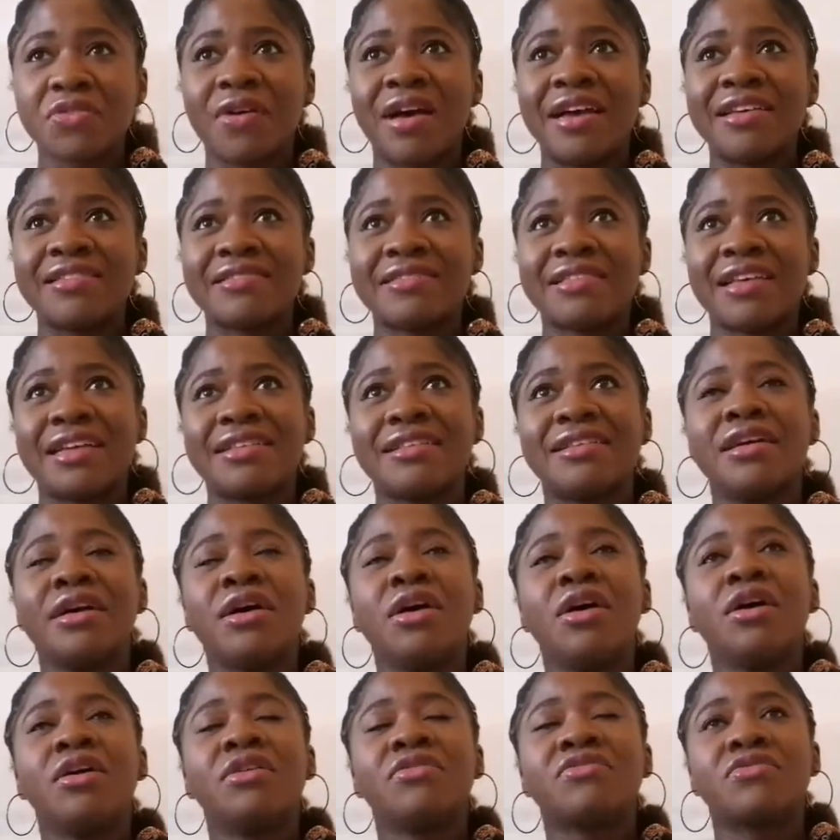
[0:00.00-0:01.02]
so I said,
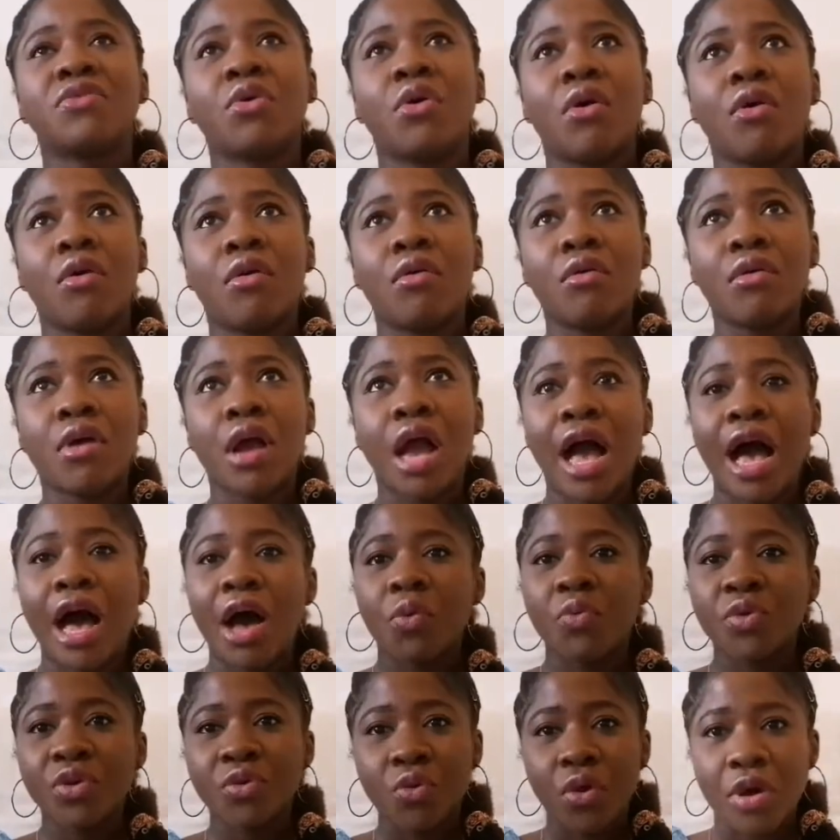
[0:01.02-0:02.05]
so how
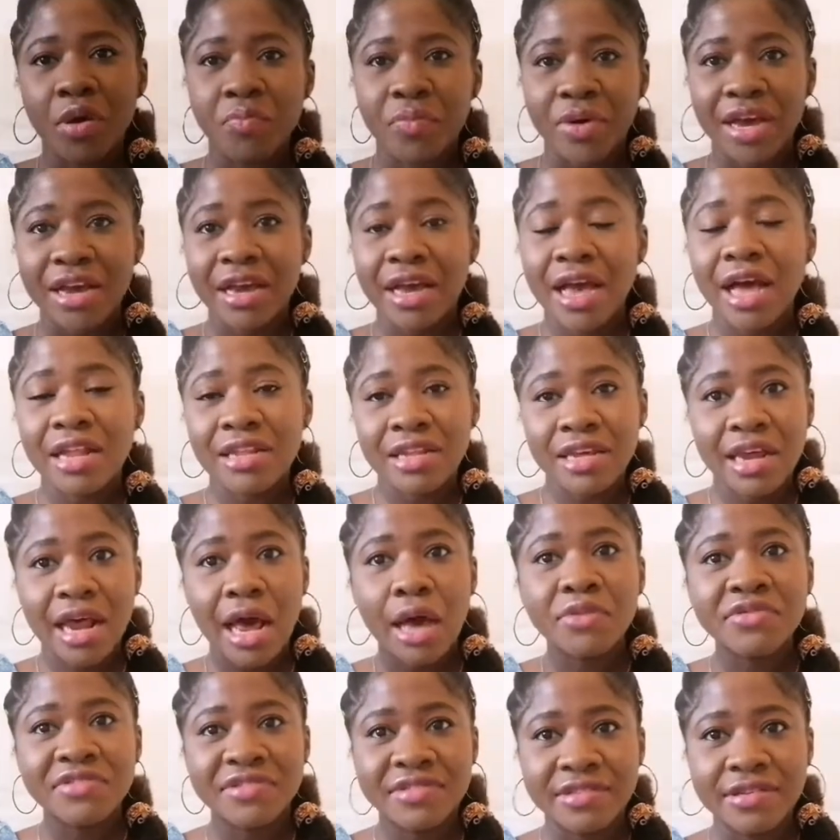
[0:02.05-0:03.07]
are we going back? Are the
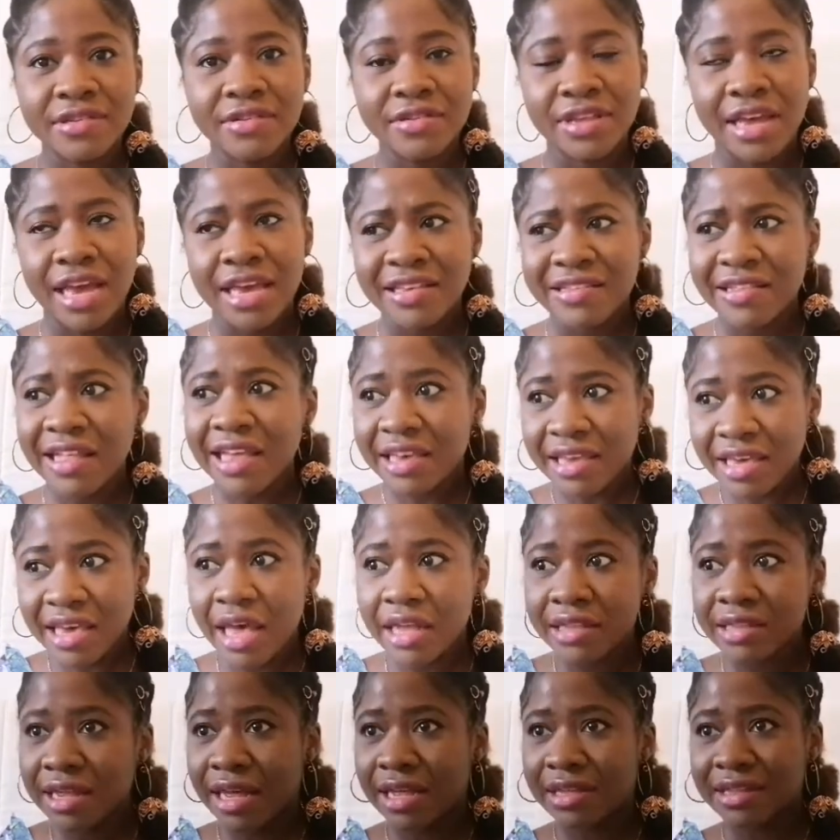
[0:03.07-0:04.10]
cows still there? He's like,
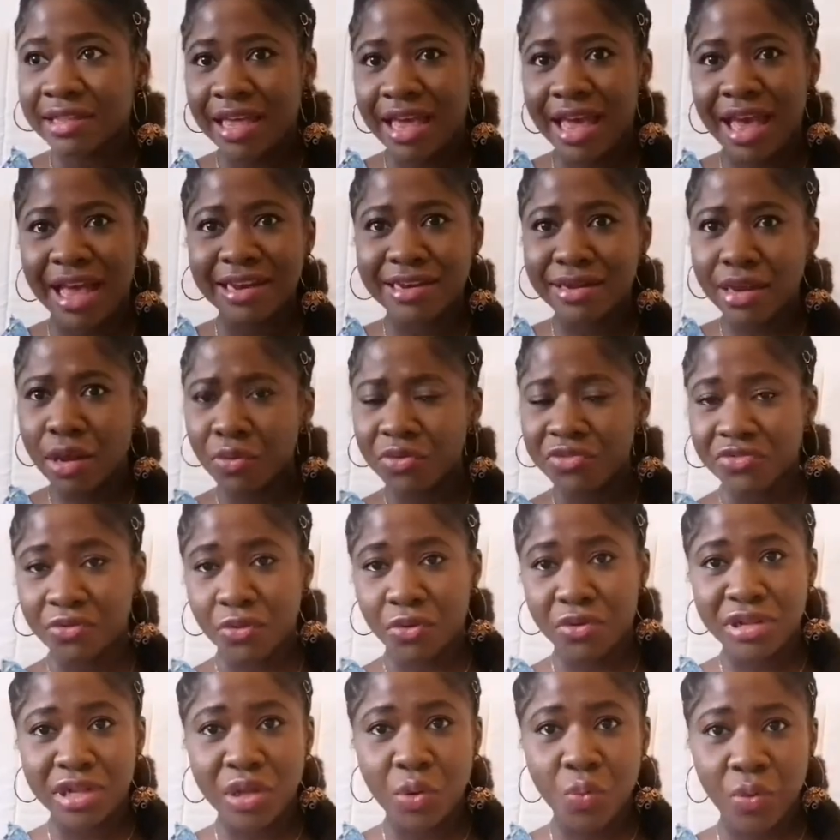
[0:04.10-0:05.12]
yeah, they're there. And that was the
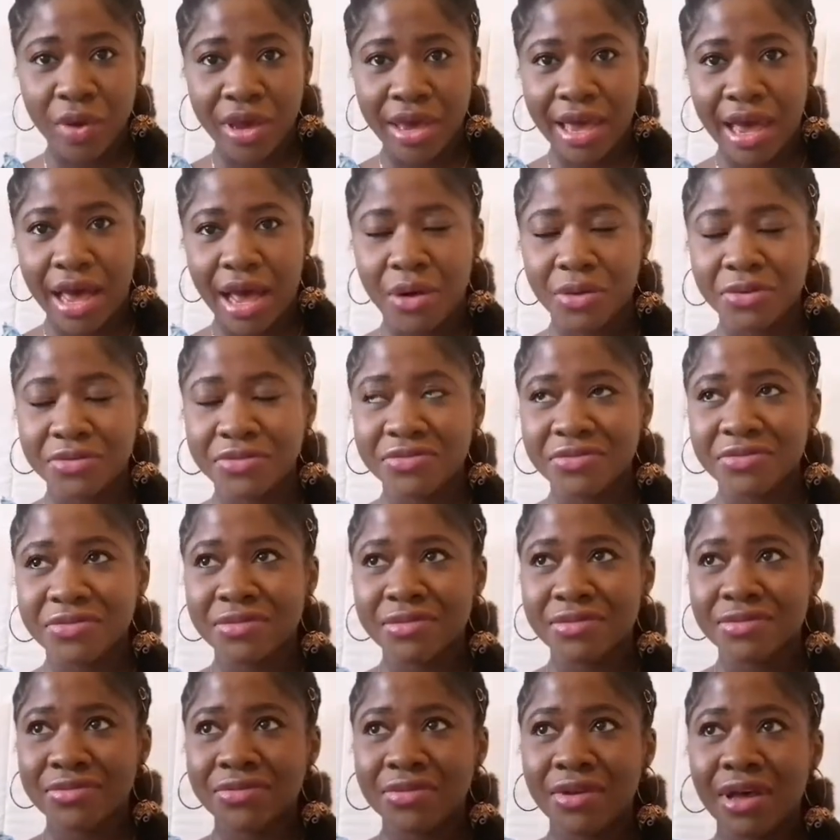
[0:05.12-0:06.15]
only way out.
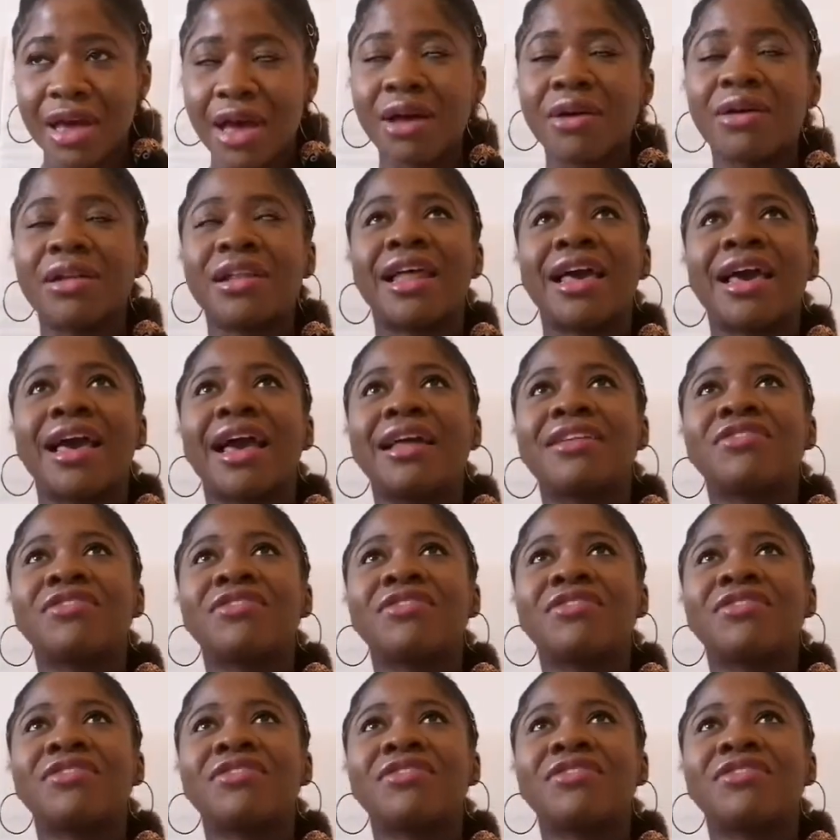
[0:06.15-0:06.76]
So I, like,